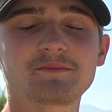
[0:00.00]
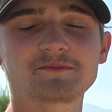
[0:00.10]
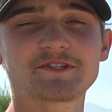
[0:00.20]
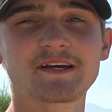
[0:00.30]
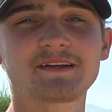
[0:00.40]

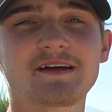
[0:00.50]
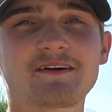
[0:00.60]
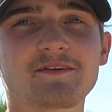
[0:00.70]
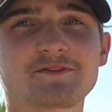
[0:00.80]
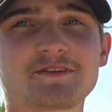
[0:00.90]
check it out
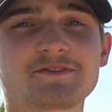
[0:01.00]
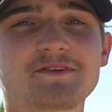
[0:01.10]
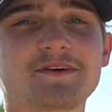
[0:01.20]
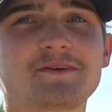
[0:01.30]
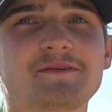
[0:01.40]
after this
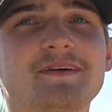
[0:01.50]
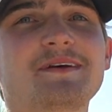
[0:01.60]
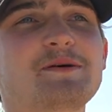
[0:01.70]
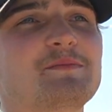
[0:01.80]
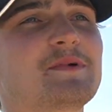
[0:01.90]
video and
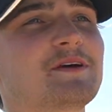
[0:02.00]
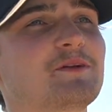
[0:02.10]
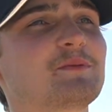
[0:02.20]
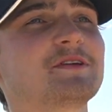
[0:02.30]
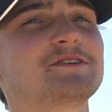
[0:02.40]

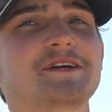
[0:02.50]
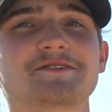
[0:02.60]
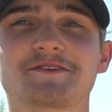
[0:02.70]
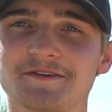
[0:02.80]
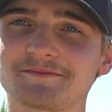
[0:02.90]
it'll be
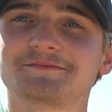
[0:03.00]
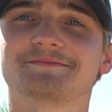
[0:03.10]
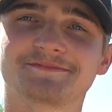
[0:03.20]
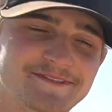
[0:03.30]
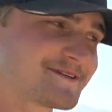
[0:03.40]
changed. So
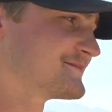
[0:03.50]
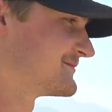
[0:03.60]
yeah.